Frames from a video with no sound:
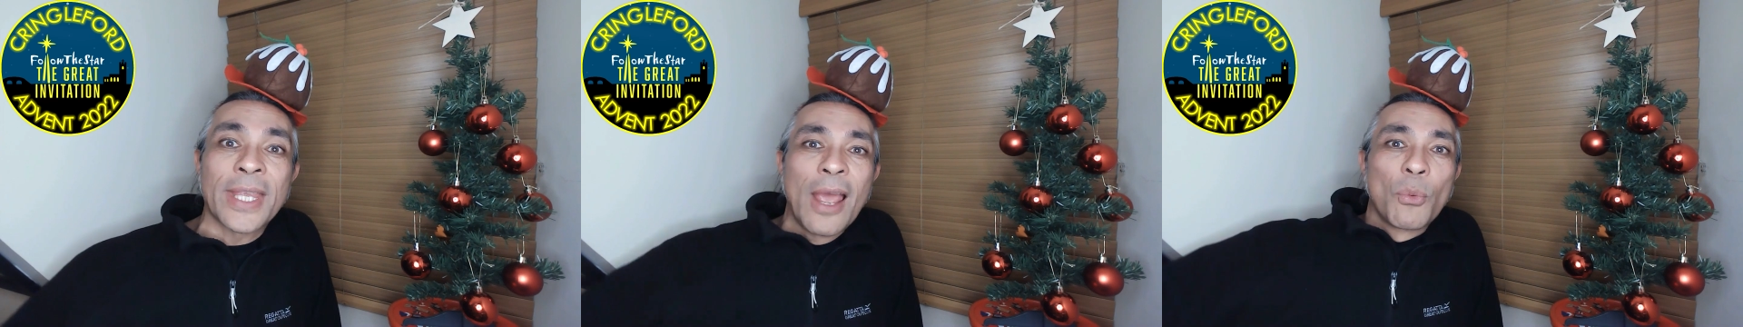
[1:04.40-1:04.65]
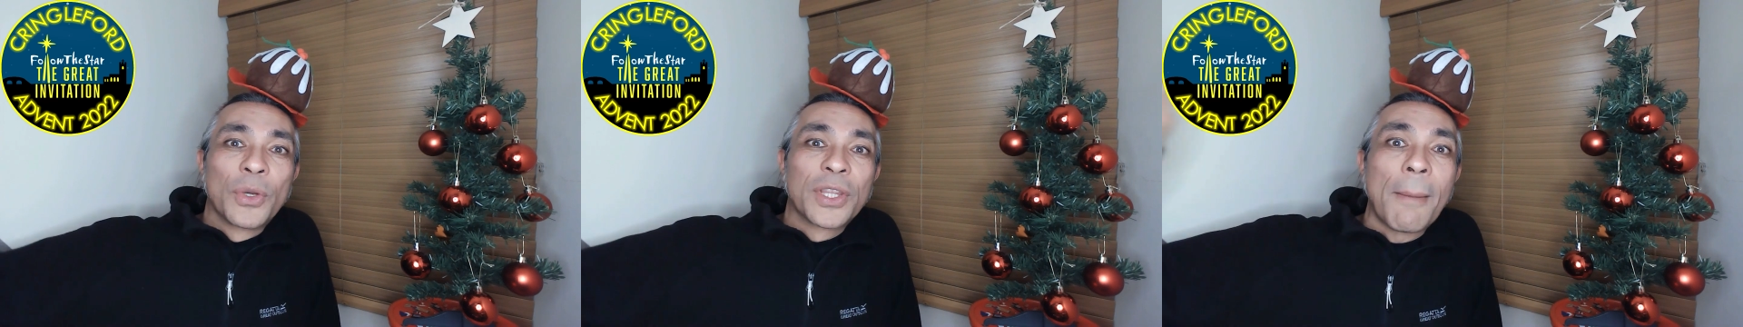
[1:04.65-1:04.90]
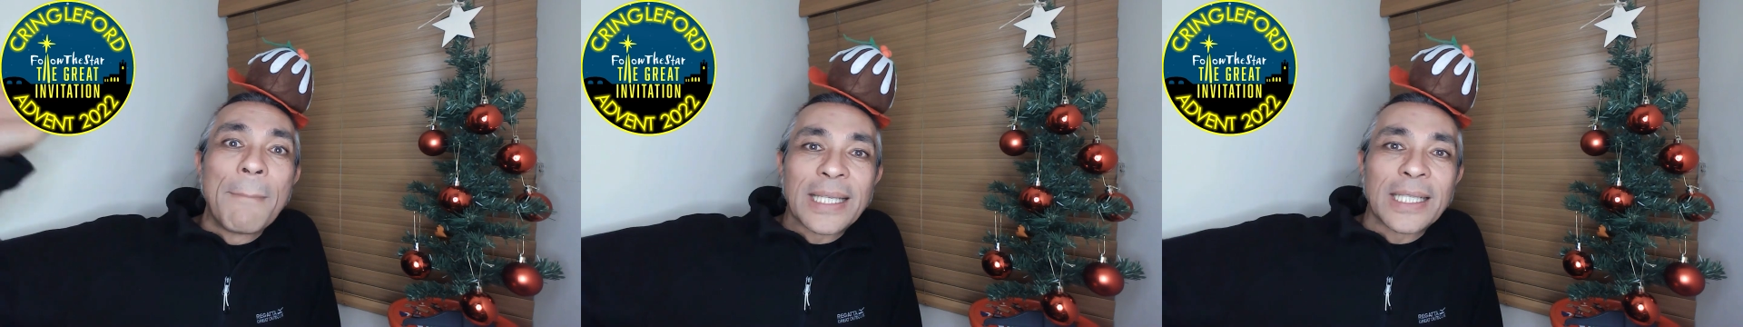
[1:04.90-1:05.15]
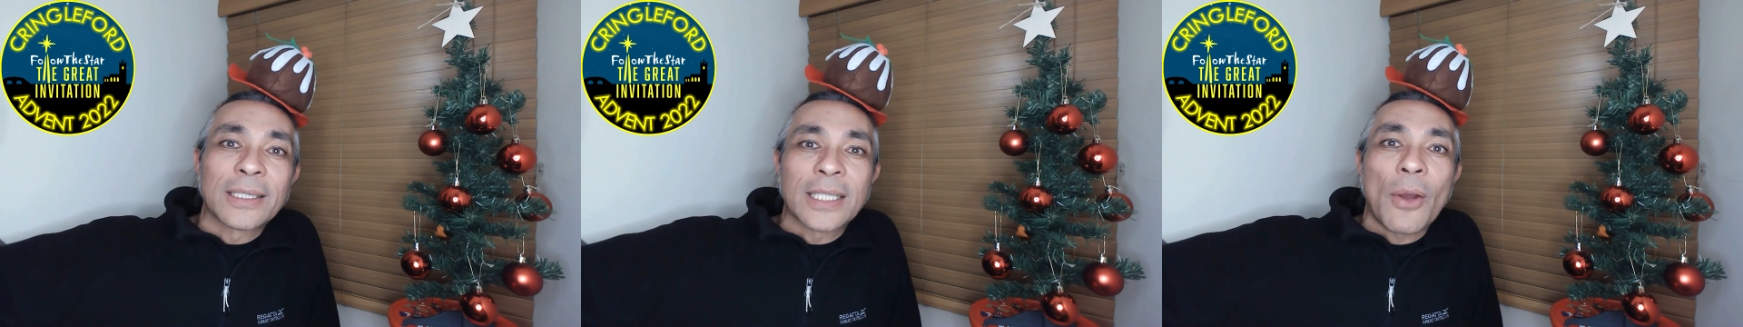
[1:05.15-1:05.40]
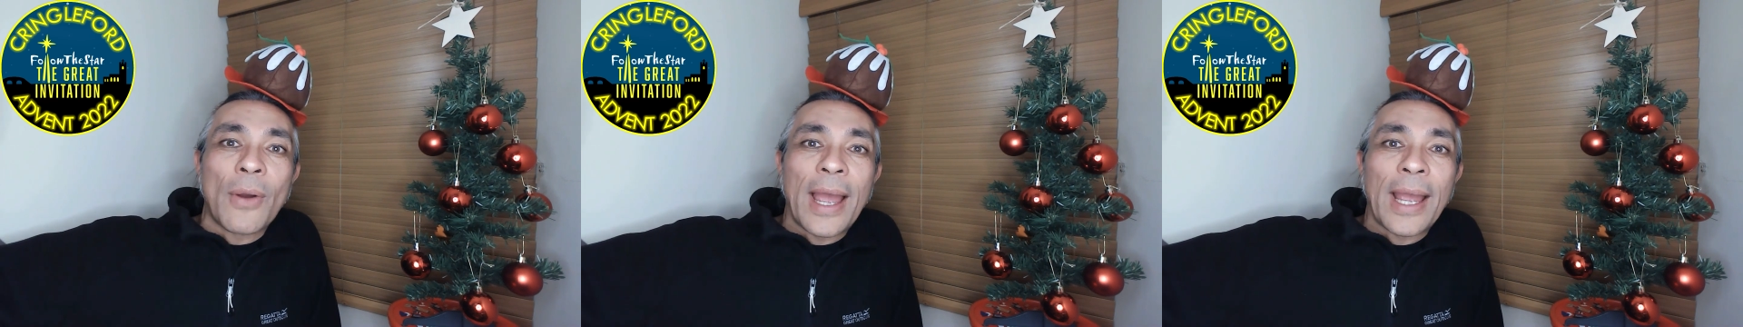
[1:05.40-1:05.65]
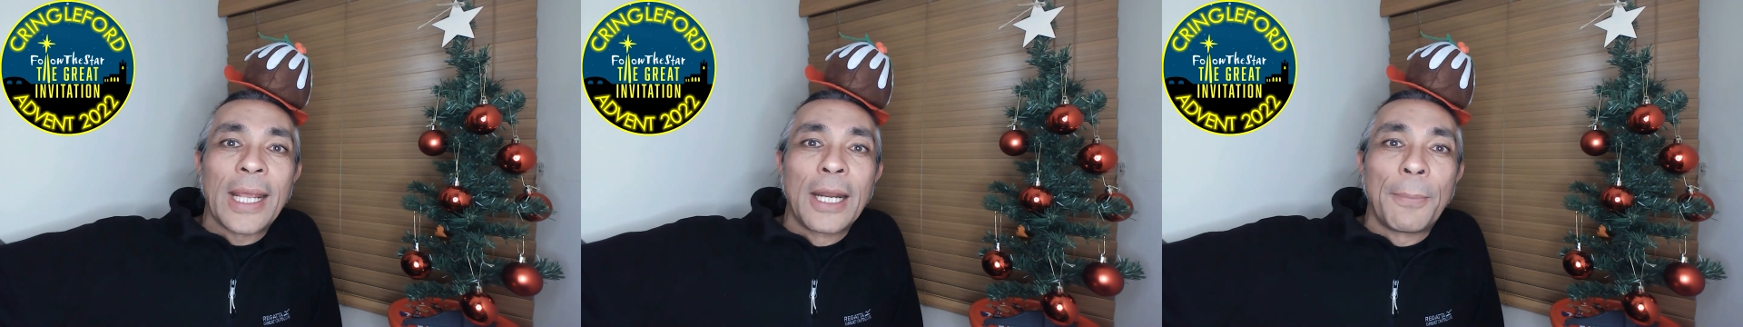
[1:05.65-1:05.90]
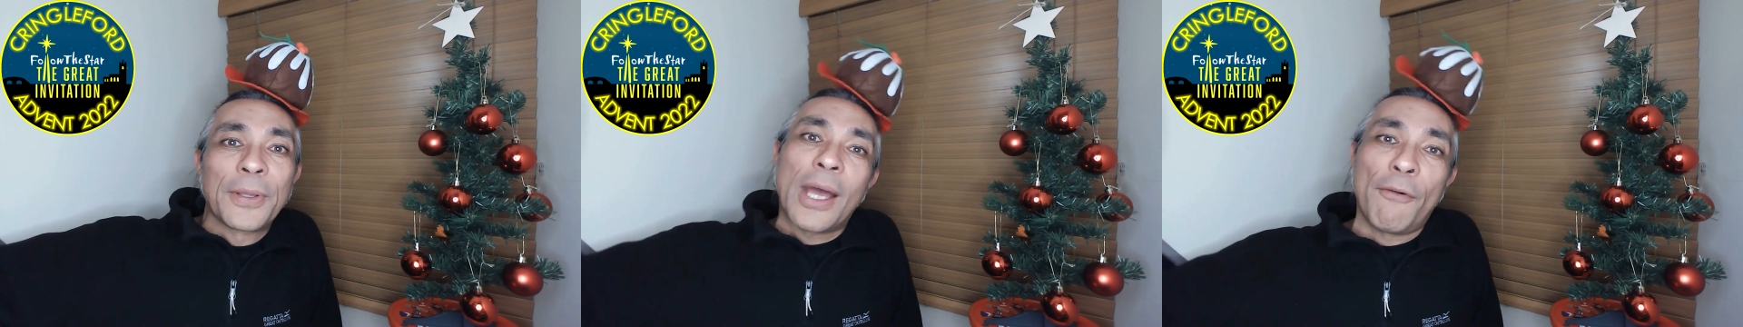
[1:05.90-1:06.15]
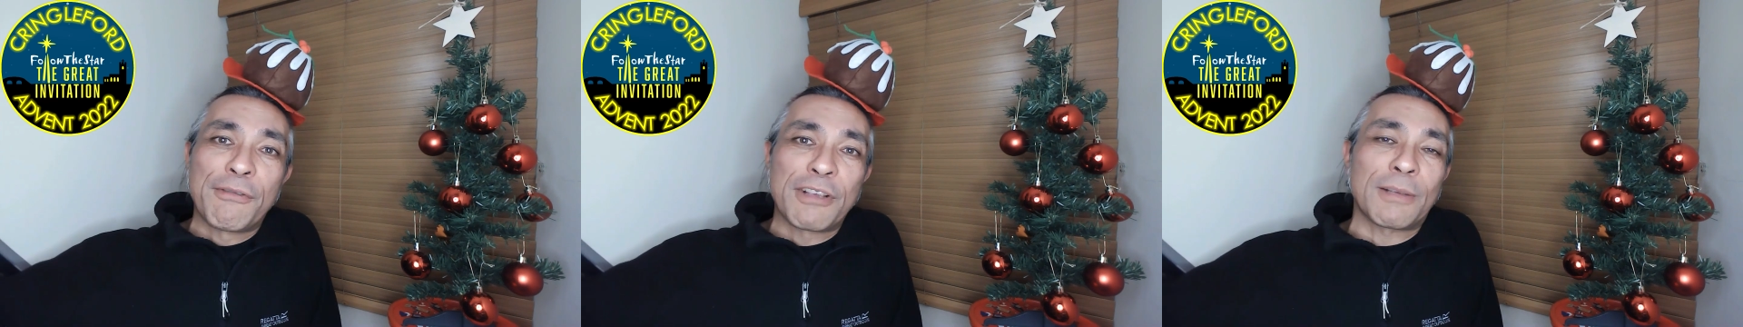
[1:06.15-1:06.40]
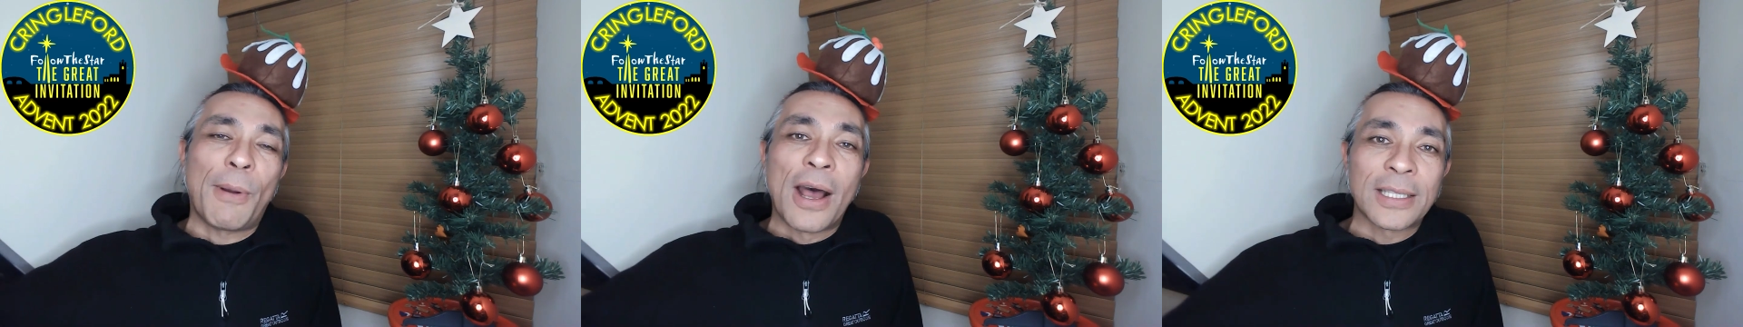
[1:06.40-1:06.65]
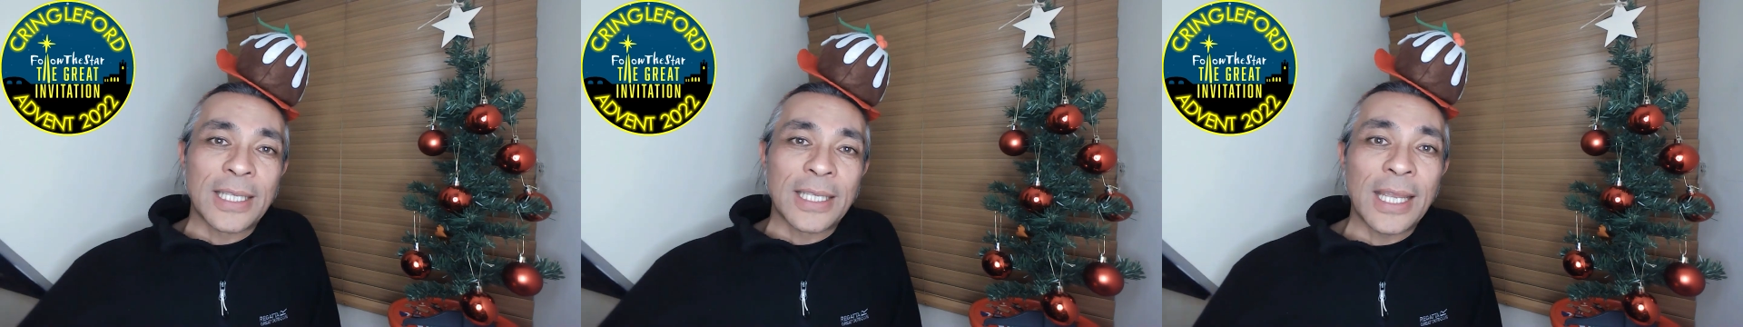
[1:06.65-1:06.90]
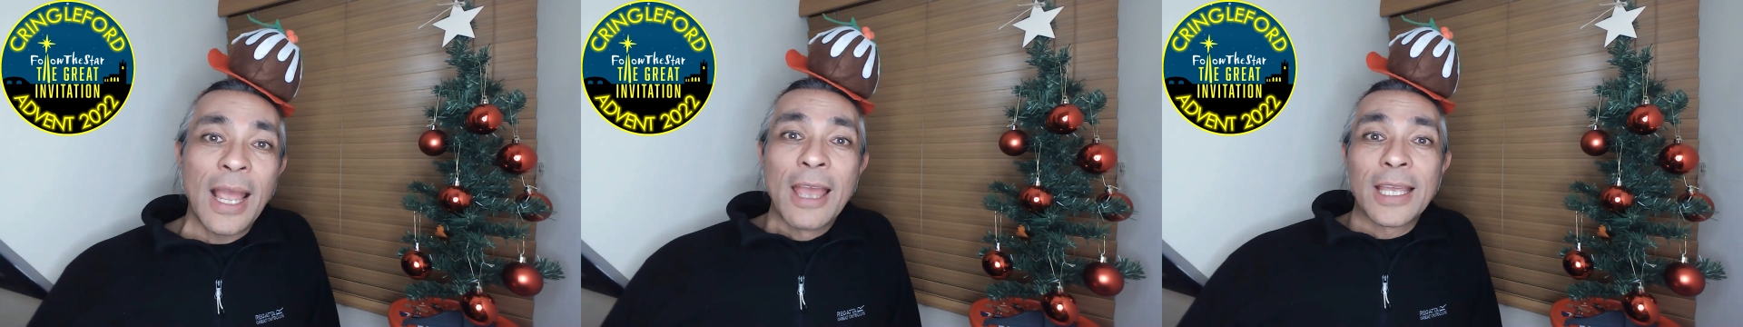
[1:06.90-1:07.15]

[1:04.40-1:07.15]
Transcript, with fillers: with the mistletoe hanging up at the office party.